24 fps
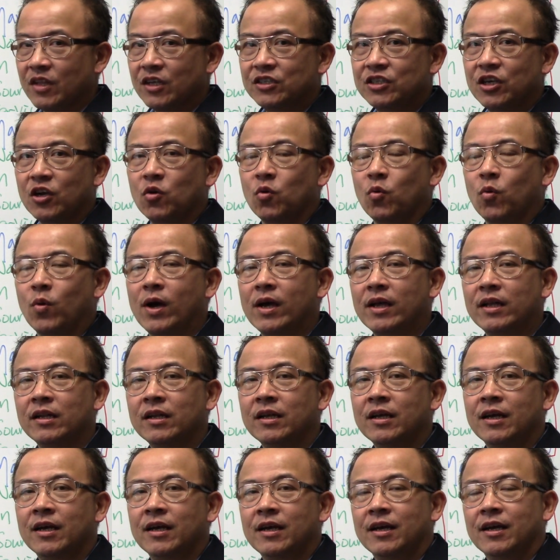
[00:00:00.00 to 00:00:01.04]
so what
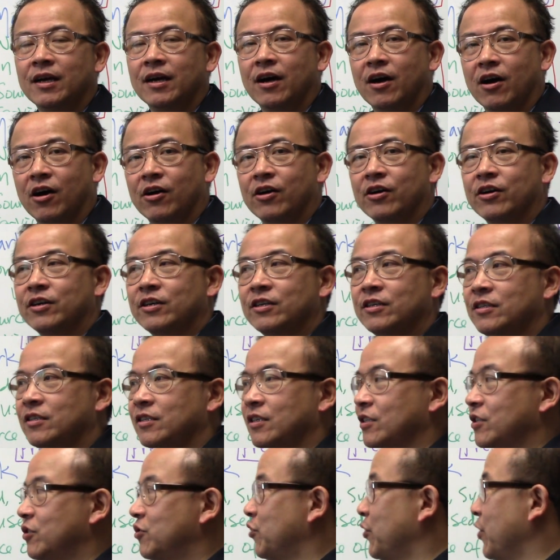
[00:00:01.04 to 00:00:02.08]
are
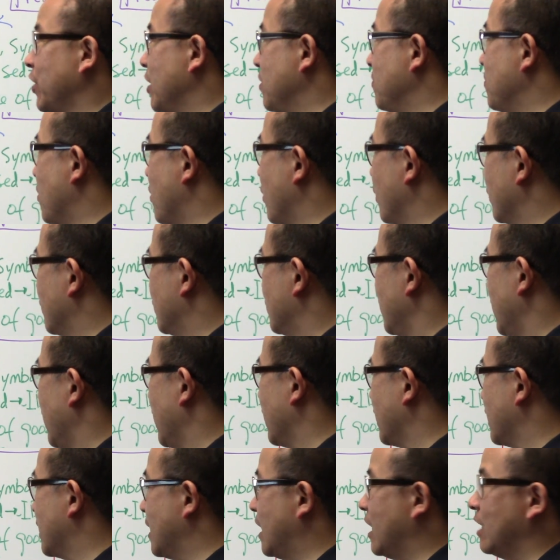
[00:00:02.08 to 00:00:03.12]
the trademarks
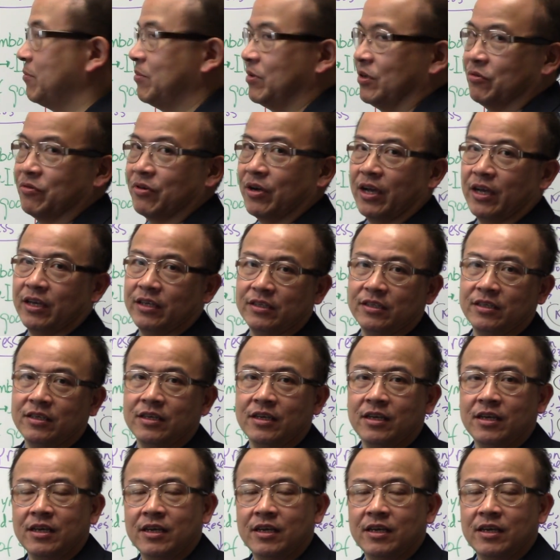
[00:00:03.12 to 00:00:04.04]
and copyrights?